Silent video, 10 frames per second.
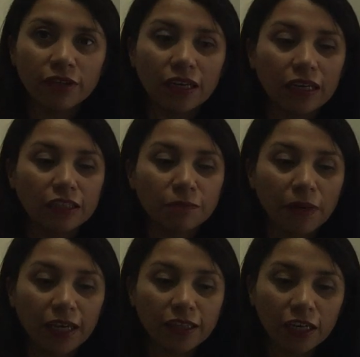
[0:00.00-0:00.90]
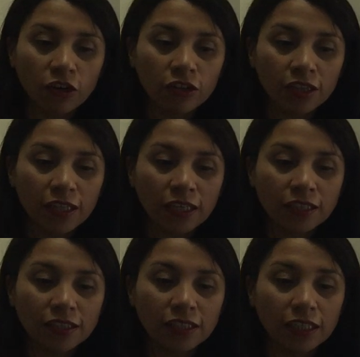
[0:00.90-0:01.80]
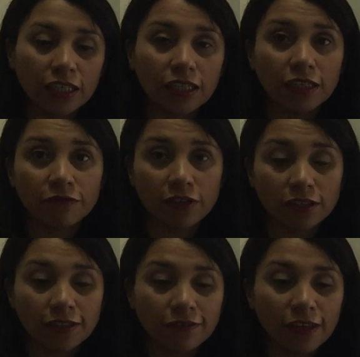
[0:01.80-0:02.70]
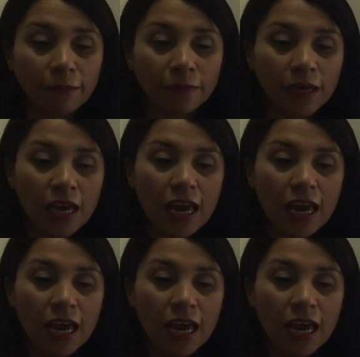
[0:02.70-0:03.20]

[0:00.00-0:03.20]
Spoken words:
will explain the content in front of them,